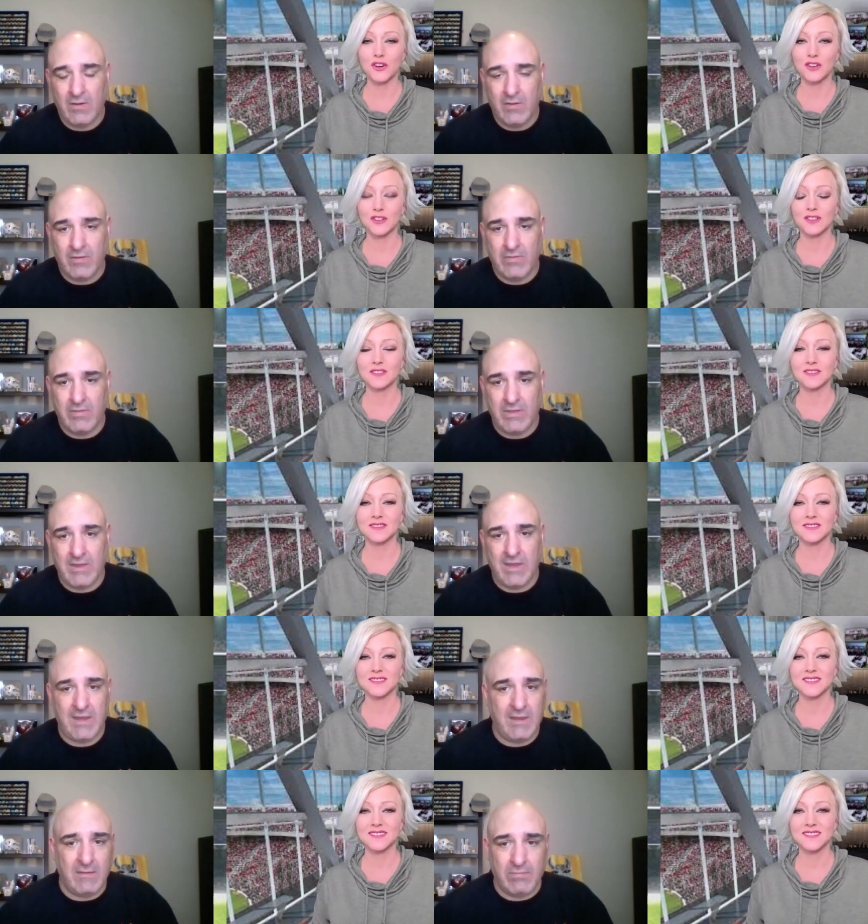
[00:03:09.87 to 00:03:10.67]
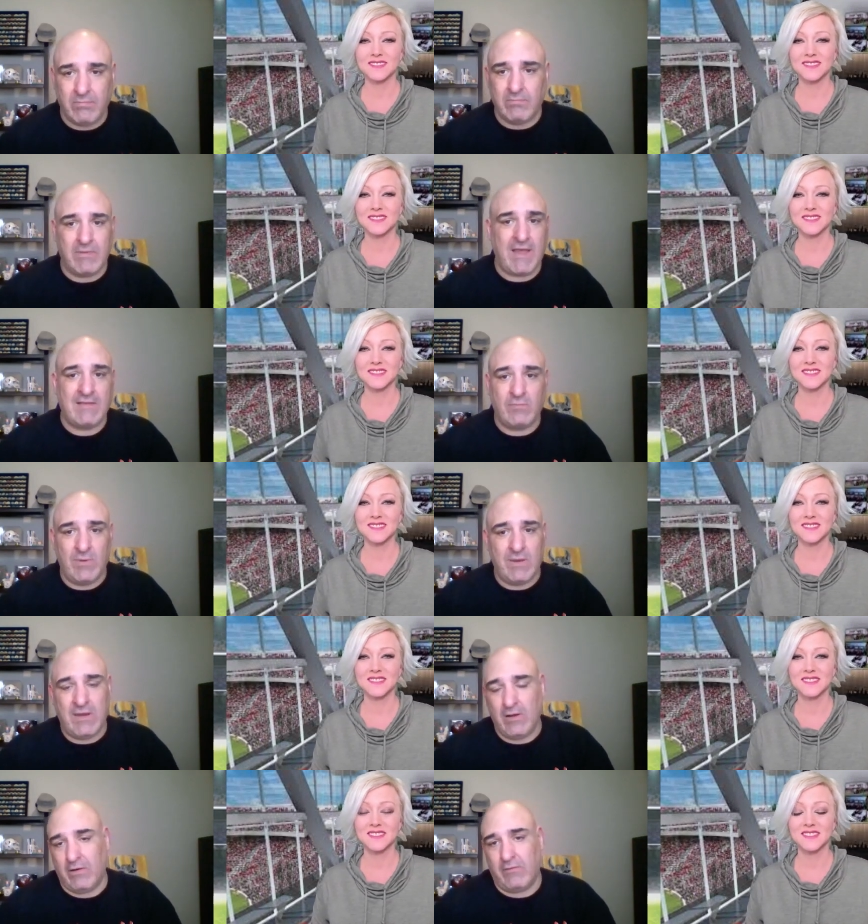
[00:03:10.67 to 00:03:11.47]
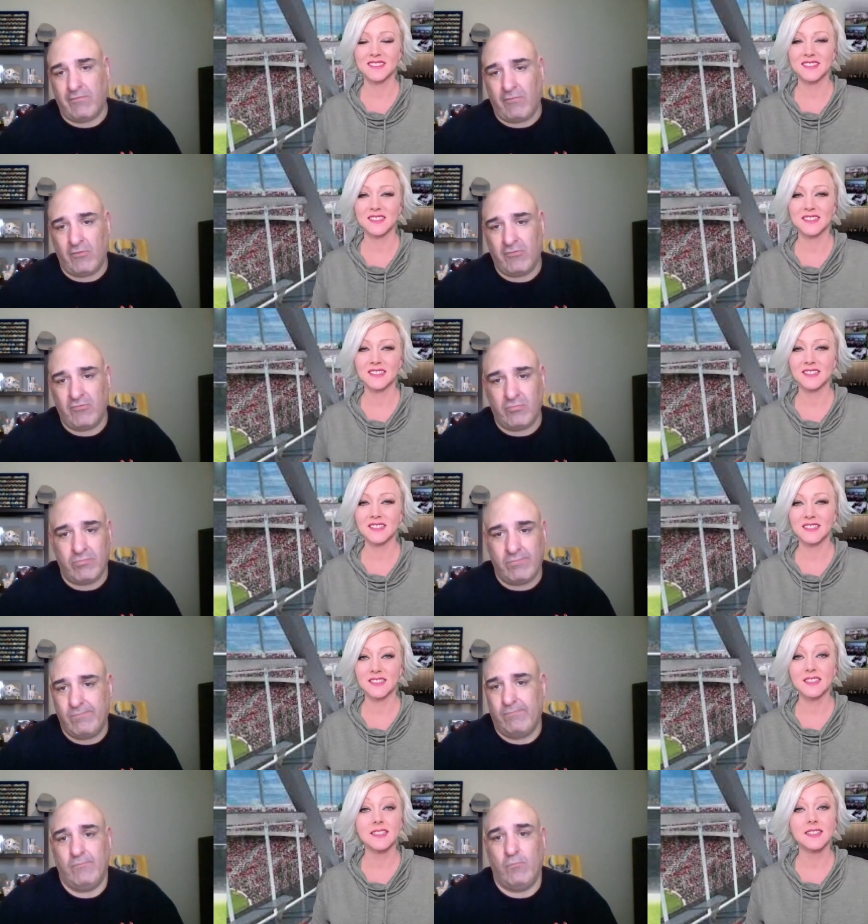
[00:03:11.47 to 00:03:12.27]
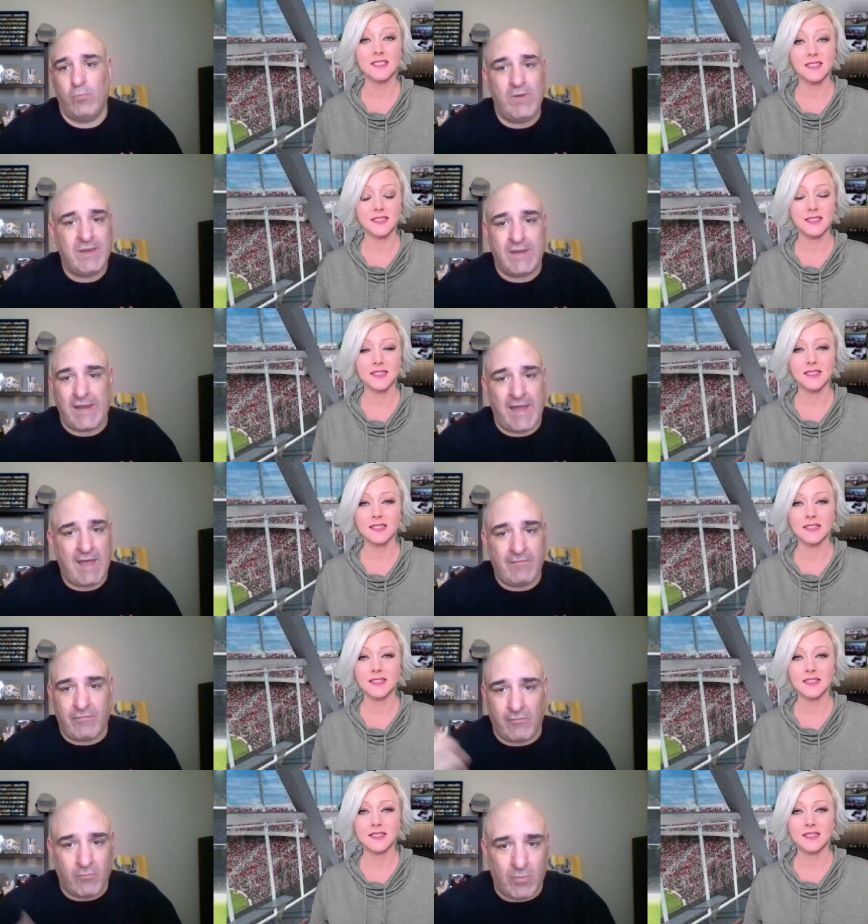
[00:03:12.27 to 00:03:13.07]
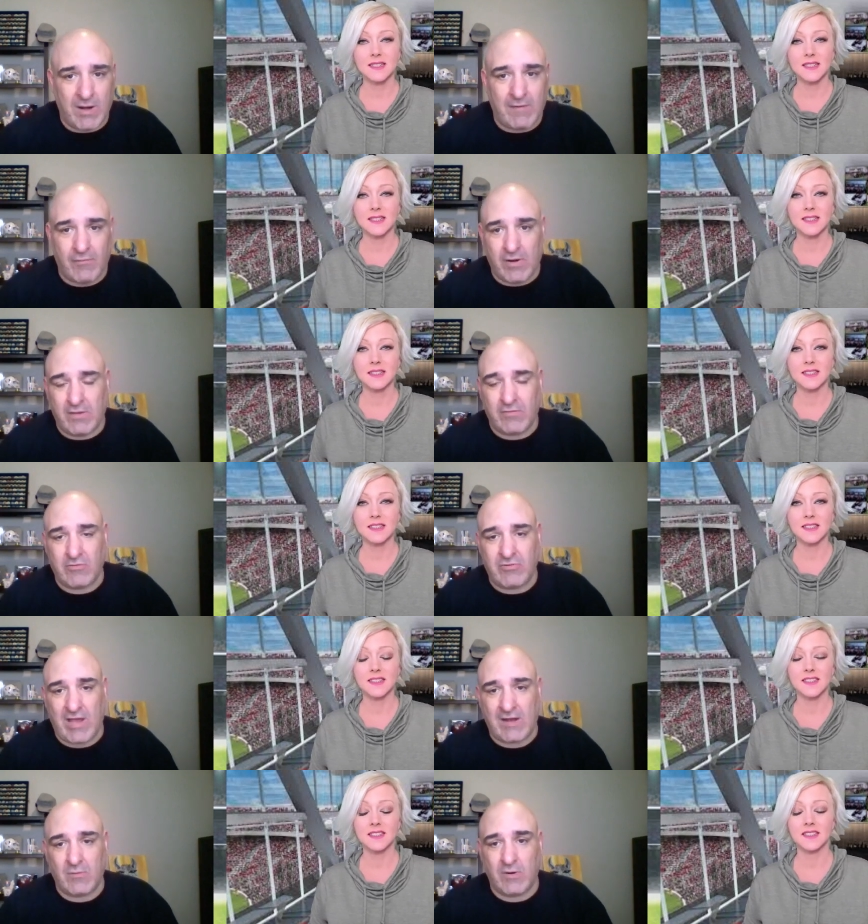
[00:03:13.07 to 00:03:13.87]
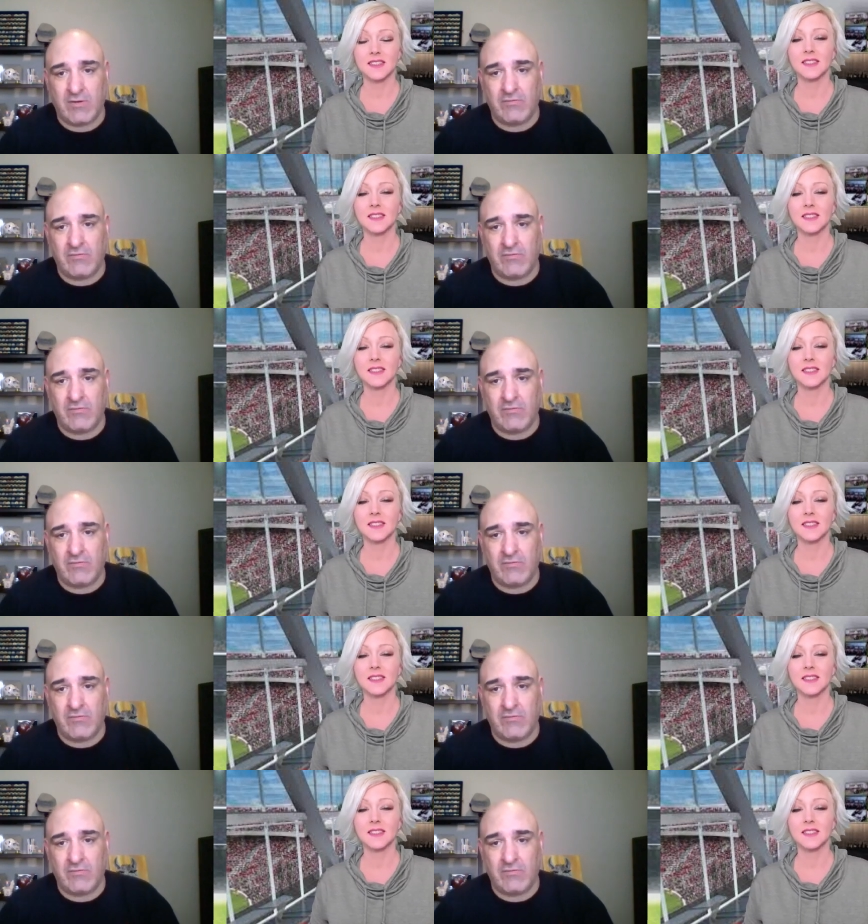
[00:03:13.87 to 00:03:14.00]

Speaker 1: the last week here, or first week and a half of whatever it is in January.